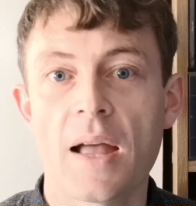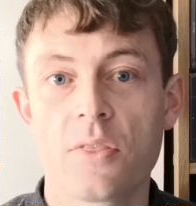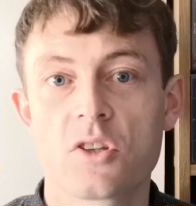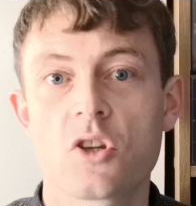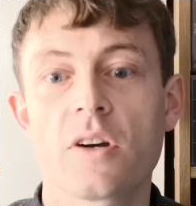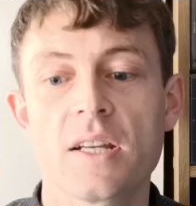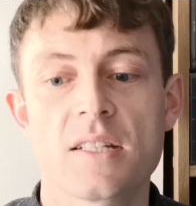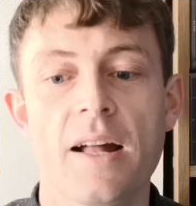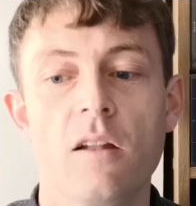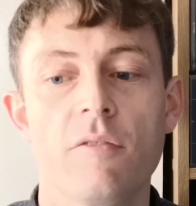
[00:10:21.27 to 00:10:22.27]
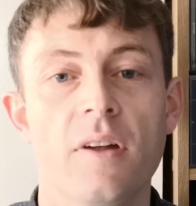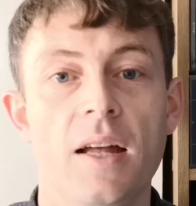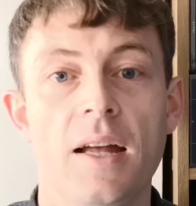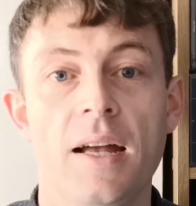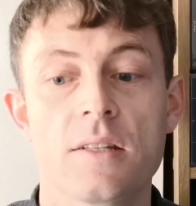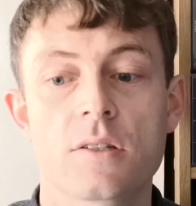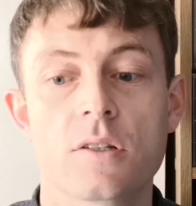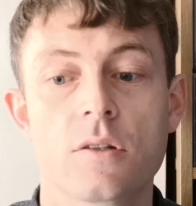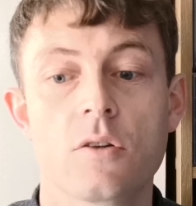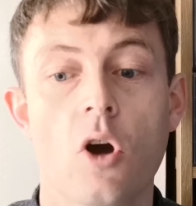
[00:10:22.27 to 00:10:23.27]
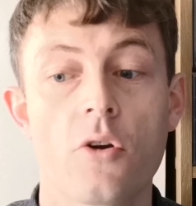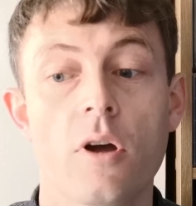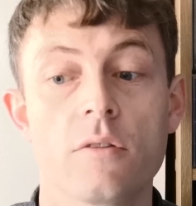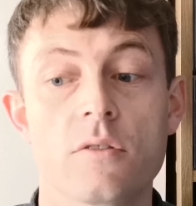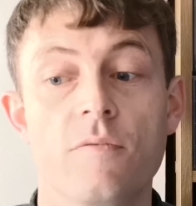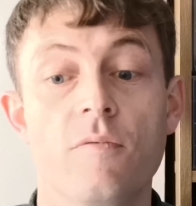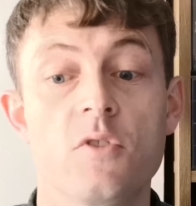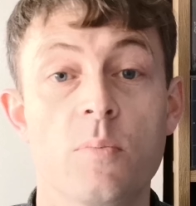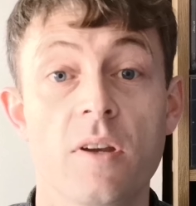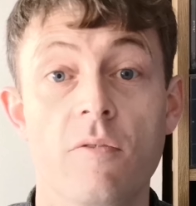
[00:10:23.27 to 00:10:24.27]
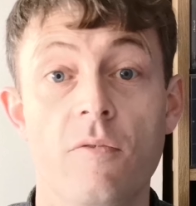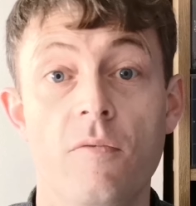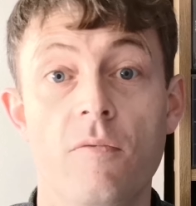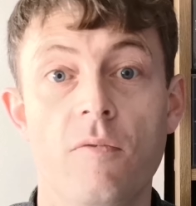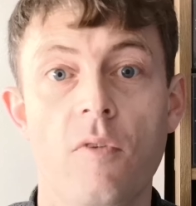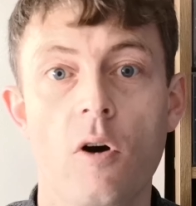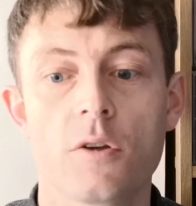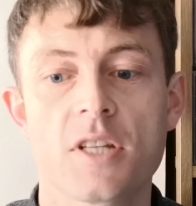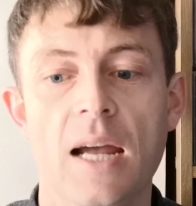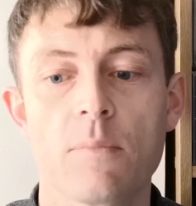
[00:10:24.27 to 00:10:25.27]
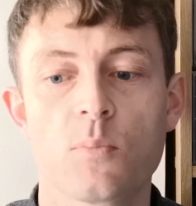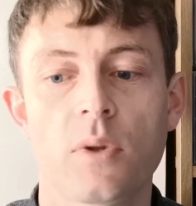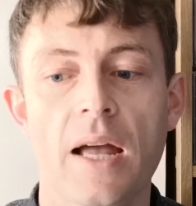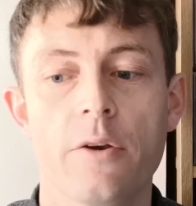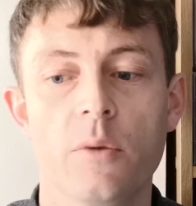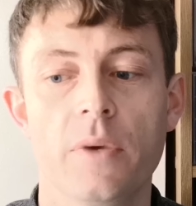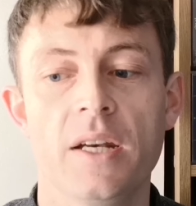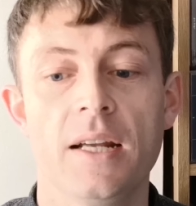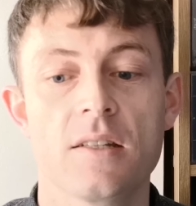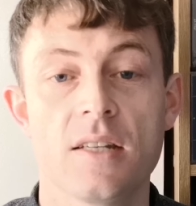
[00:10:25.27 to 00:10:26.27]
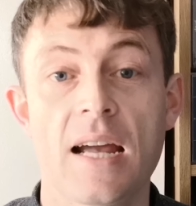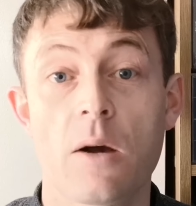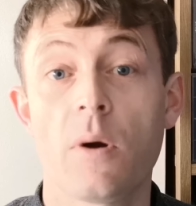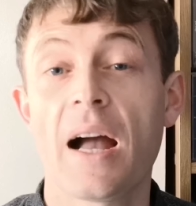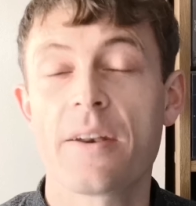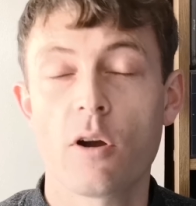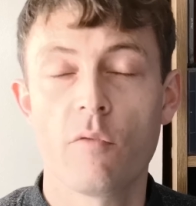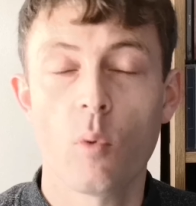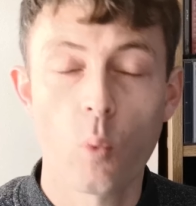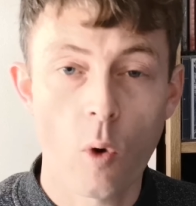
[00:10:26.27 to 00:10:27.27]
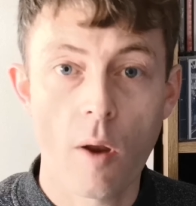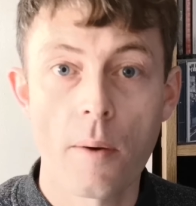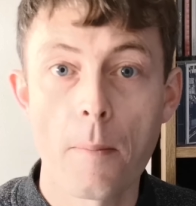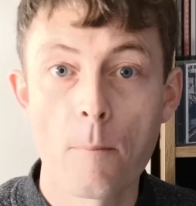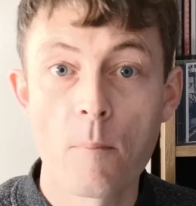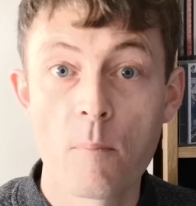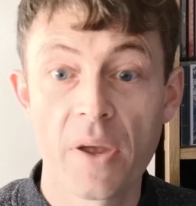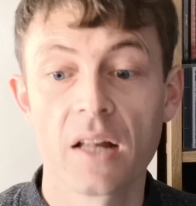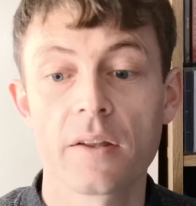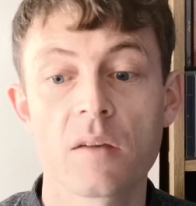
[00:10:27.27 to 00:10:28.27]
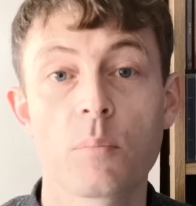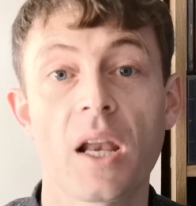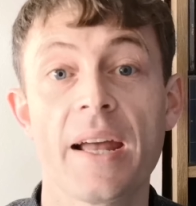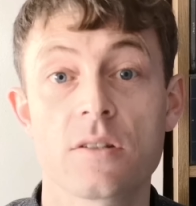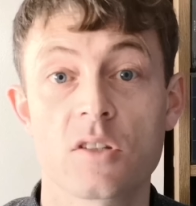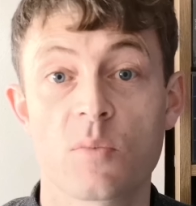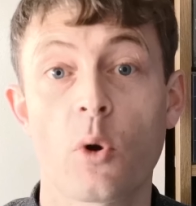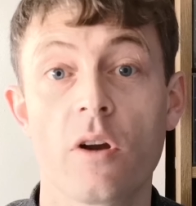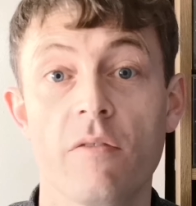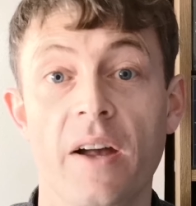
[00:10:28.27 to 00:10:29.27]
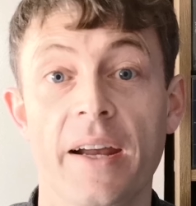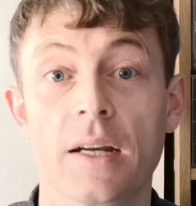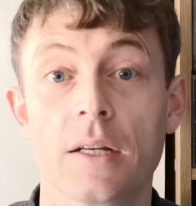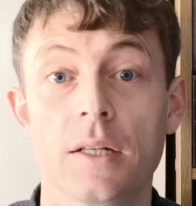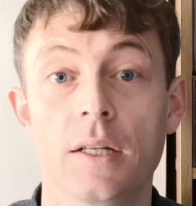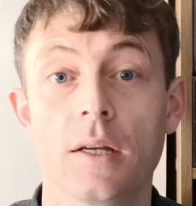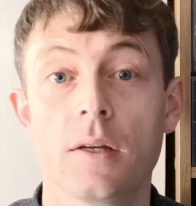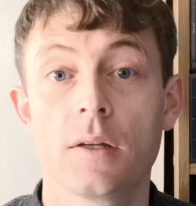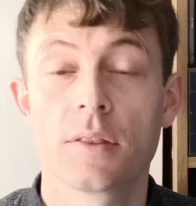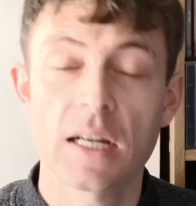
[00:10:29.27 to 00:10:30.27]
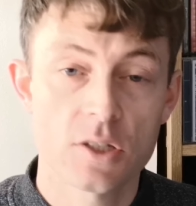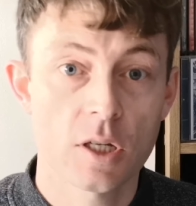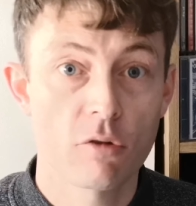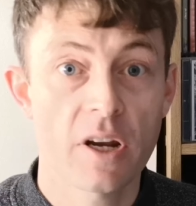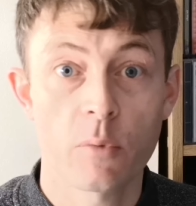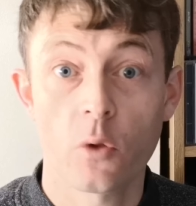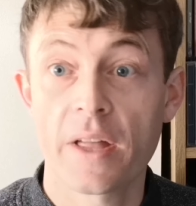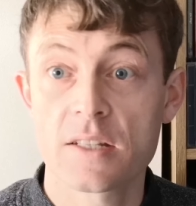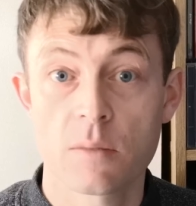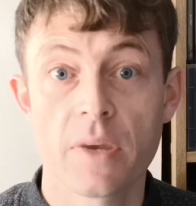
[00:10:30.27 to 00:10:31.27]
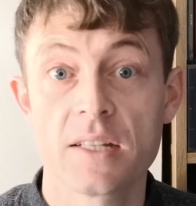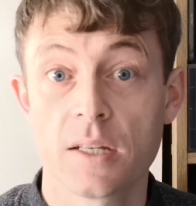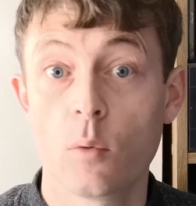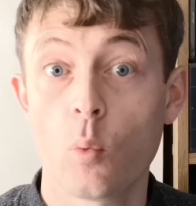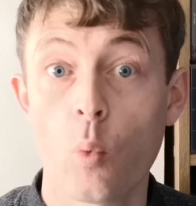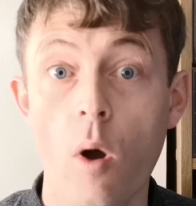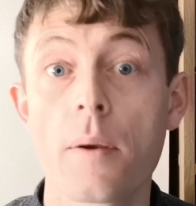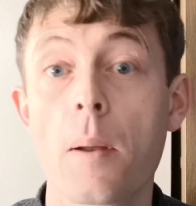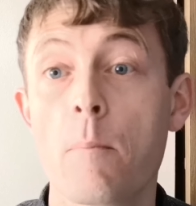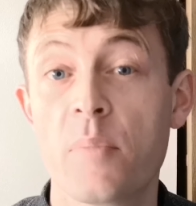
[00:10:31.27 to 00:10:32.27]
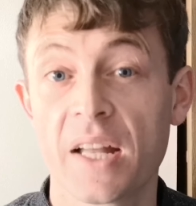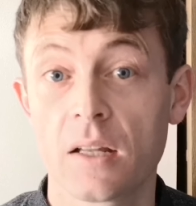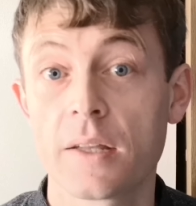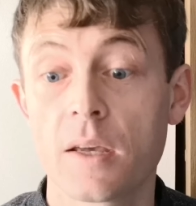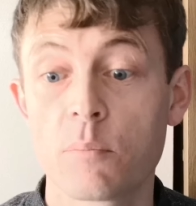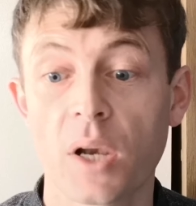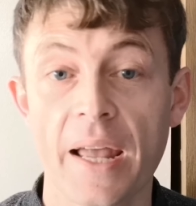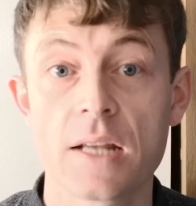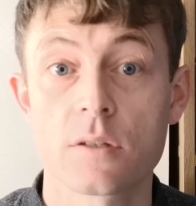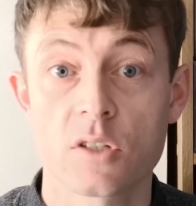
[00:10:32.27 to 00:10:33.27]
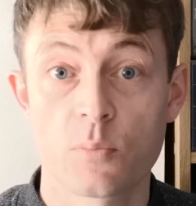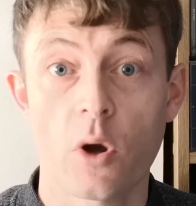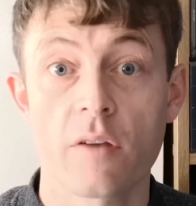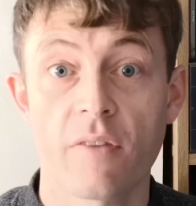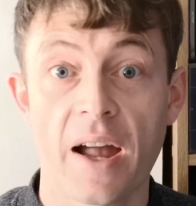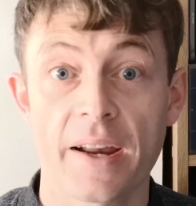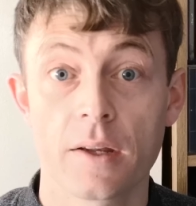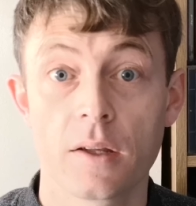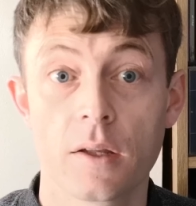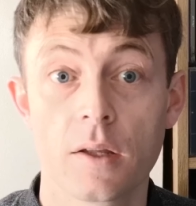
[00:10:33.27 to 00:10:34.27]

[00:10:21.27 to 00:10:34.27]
And the song itself has gone on to be 4 times platinum, and it has now had over 1 billion plays on Spotify. That's incredible, that's amazing. 1 billion plays on Spotify.